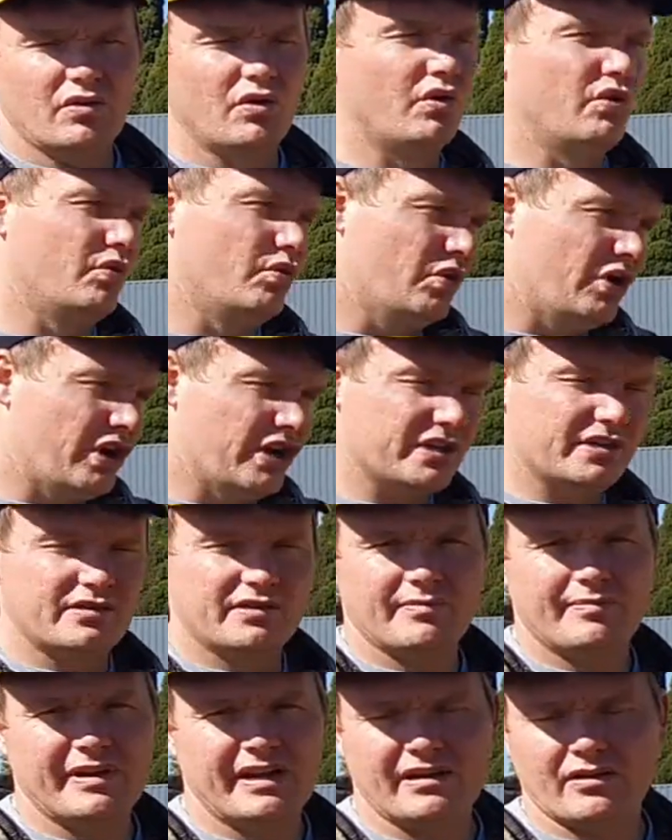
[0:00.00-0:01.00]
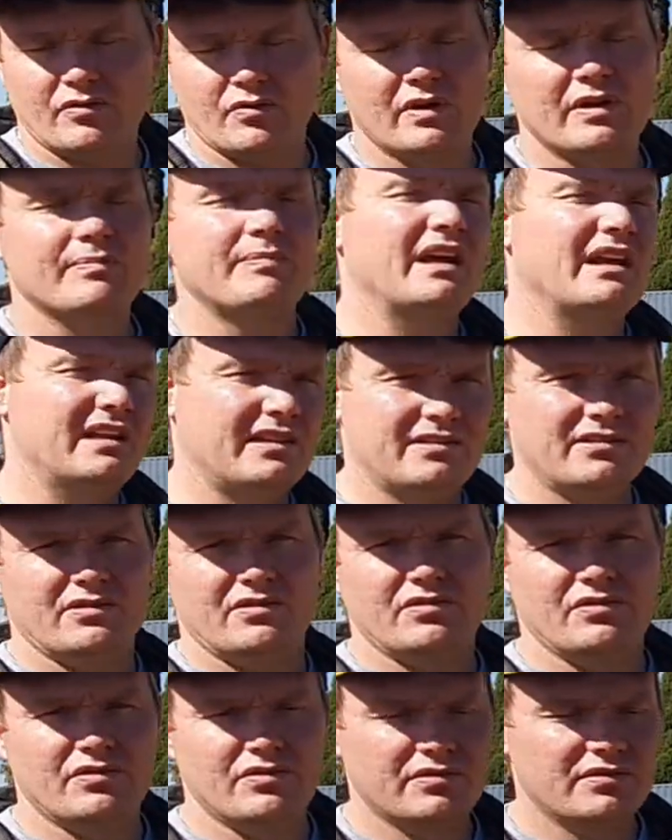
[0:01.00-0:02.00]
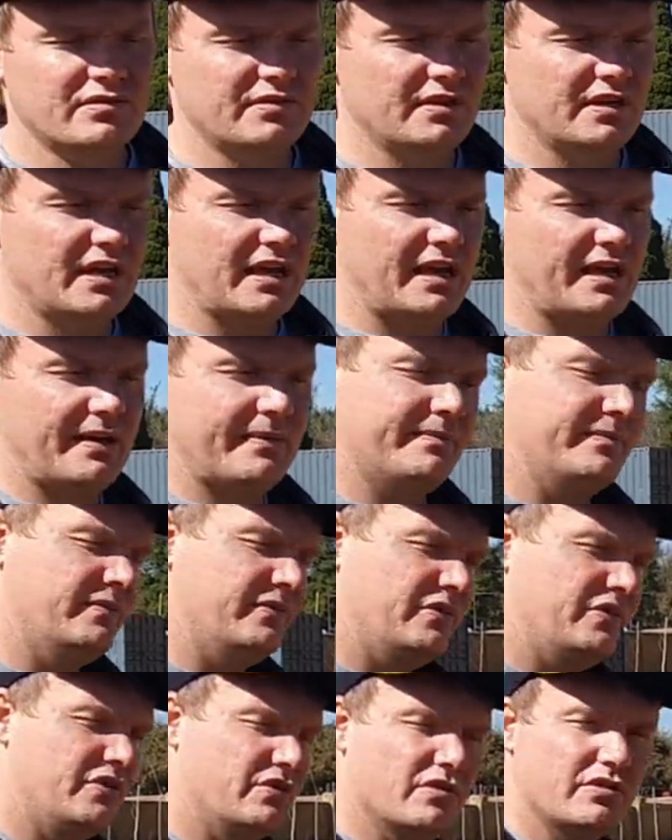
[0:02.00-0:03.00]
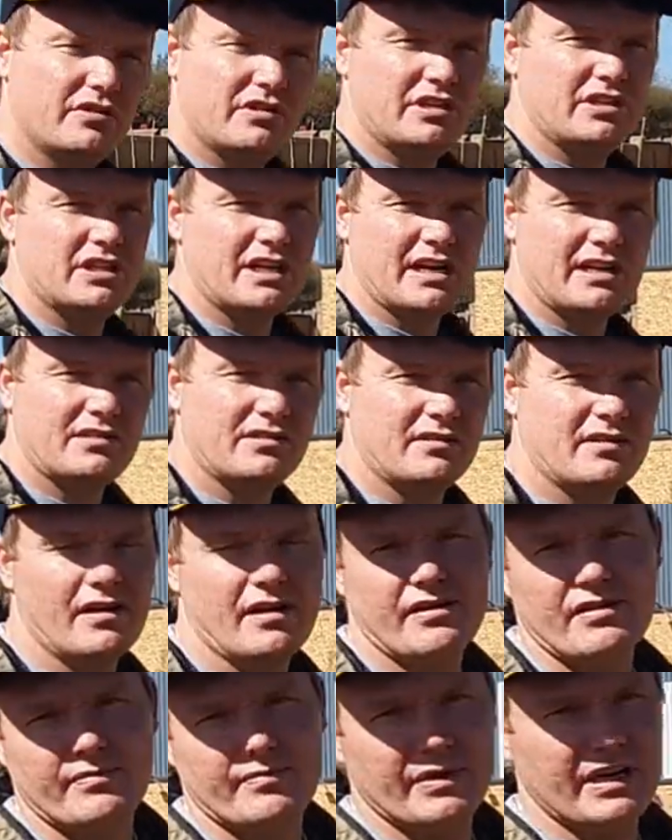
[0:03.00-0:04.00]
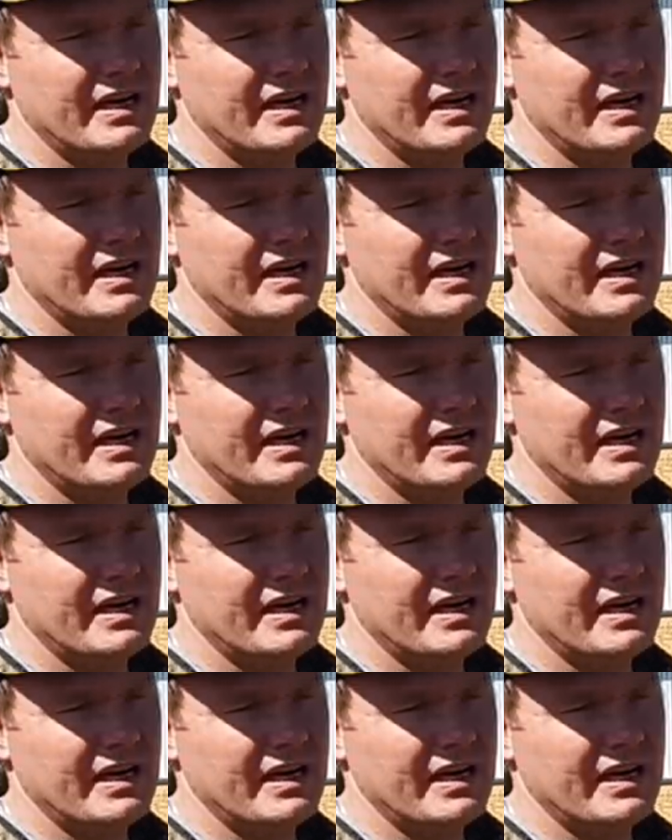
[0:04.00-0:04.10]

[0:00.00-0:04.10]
or worse depending on what pellets you use um, you the judge go and